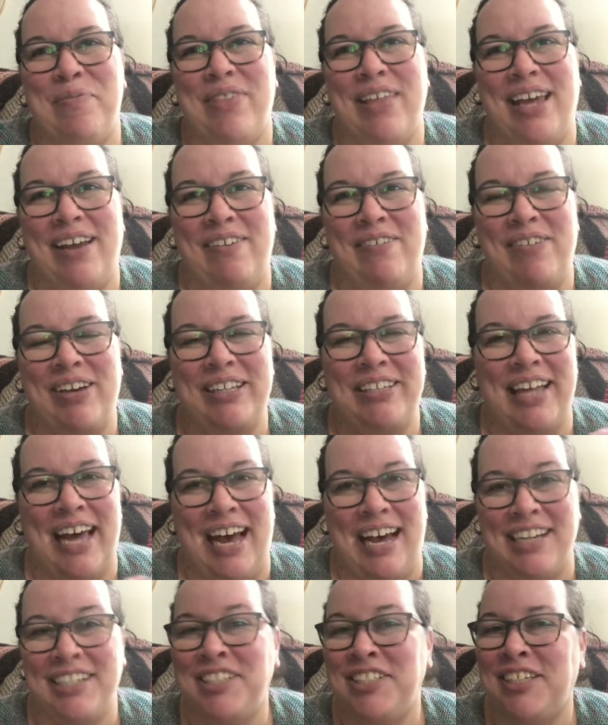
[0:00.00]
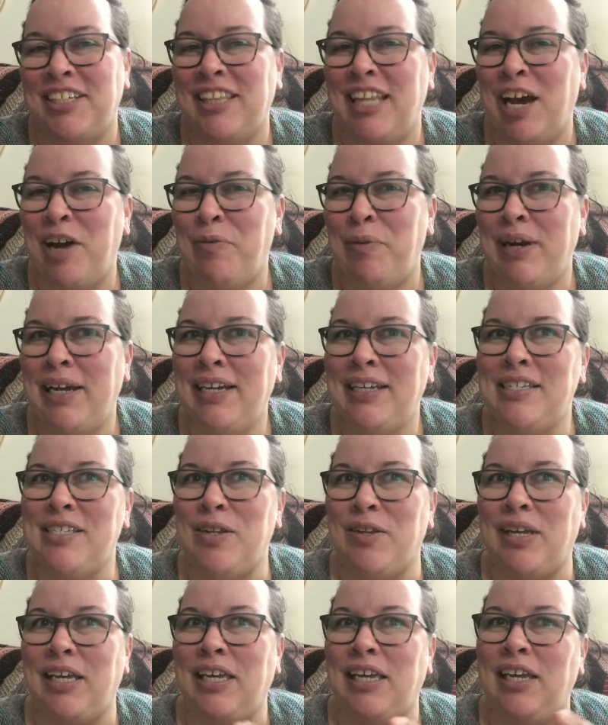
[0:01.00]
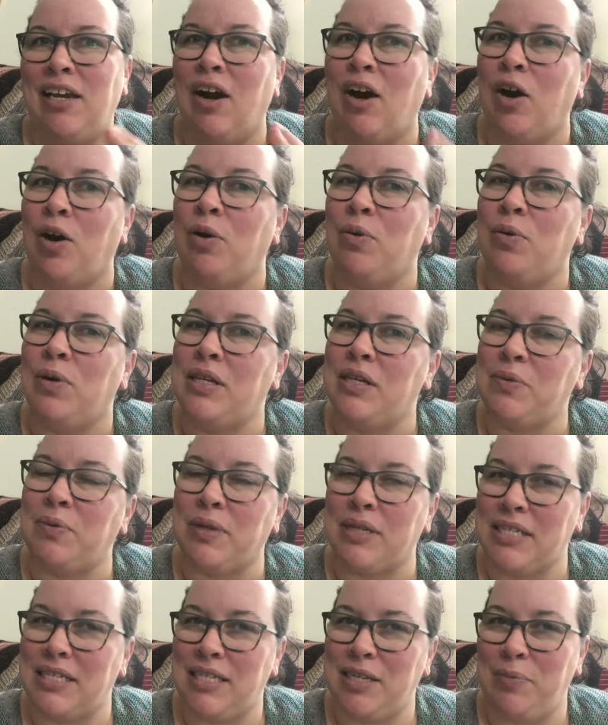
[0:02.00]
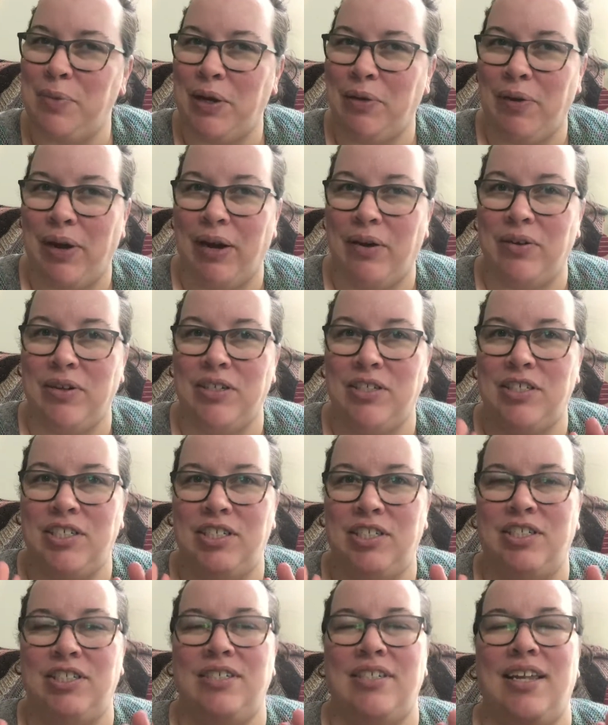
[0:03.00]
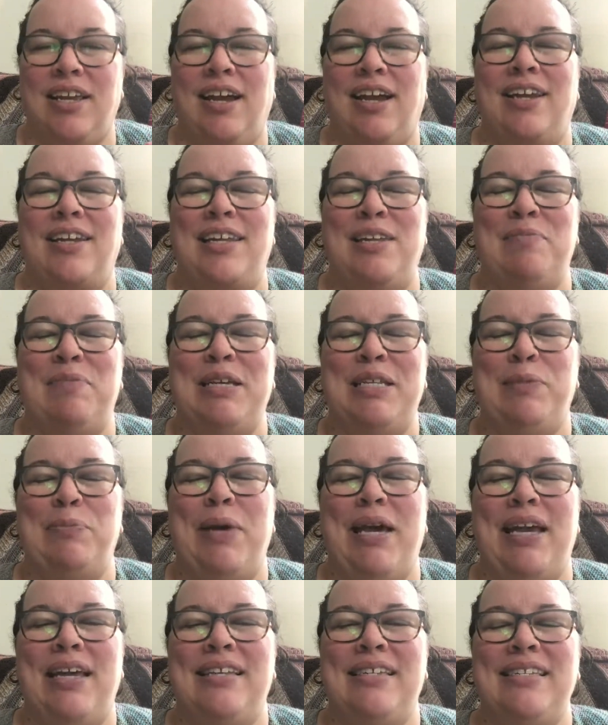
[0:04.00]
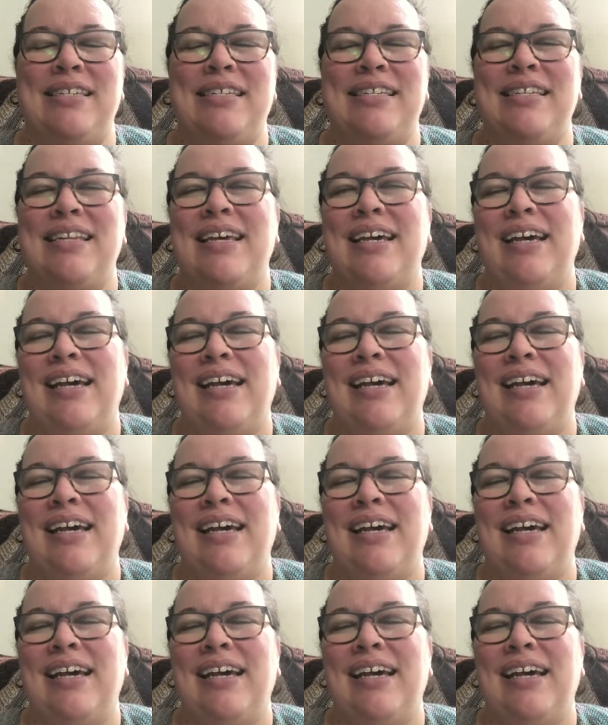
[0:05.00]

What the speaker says: They clash in that way. And so, like, he always wants to be around and she's just like, I need my space.